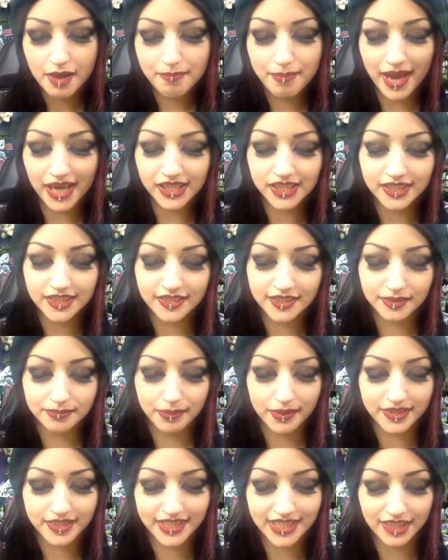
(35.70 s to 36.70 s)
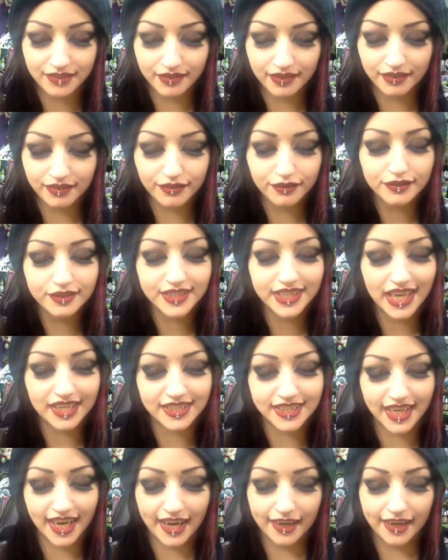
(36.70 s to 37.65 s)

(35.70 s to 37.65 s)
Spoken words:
Passion is a positive, enthusiastic,